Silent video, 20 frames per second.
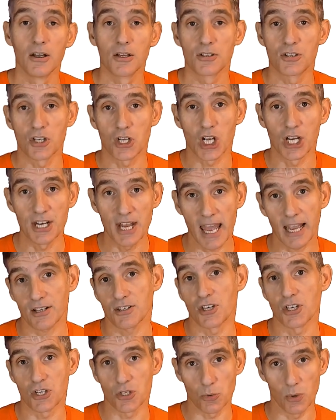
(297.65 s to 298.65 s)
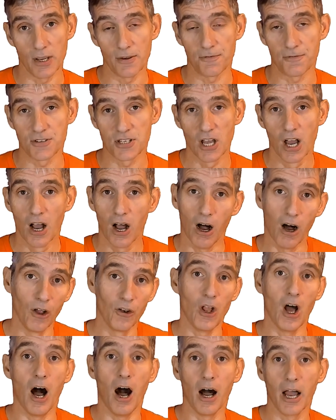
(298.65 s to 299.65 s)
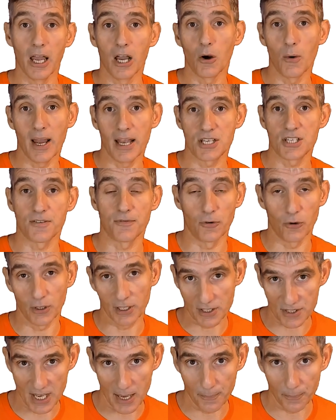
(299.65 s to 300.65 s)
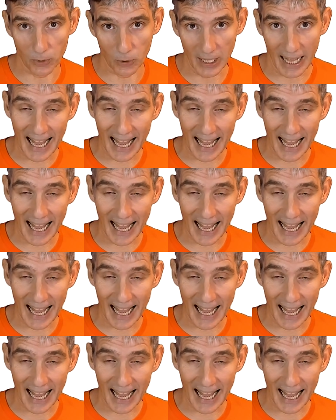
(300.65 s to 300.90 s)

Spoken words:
to connect to Zwift on iOS, for example.